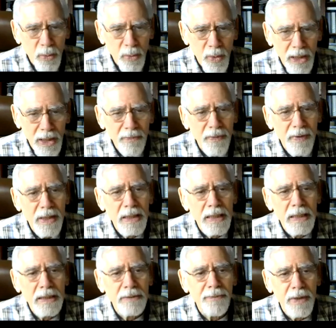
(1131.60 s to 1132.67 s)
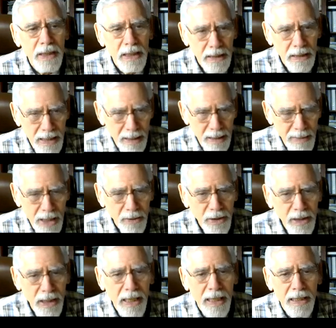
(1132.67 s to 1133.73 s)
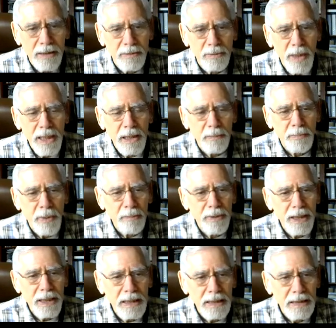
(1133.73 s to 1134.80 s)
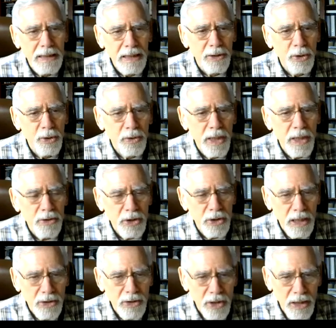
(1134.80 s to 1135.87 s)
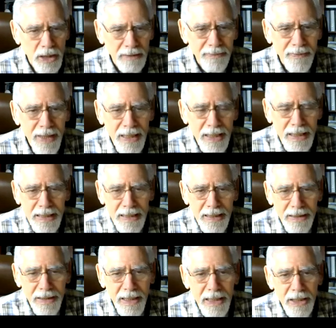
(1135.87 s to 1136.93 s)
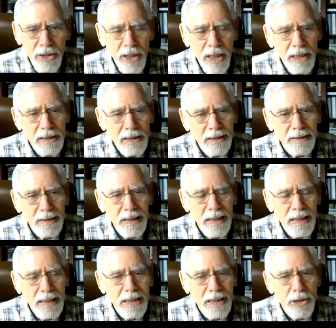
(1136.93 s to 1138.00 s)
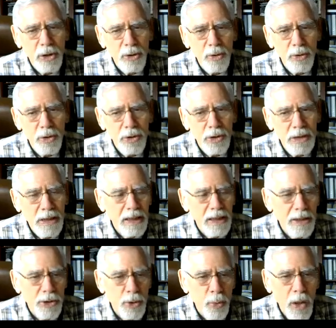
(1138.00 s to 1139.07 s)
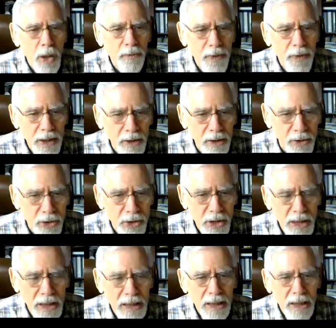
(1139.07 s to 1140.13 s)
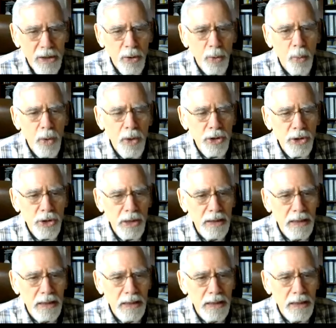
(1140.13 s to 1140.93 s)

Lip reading: Well, he came out and made it public in 2018. They indicated that in as little as 12 years, the worst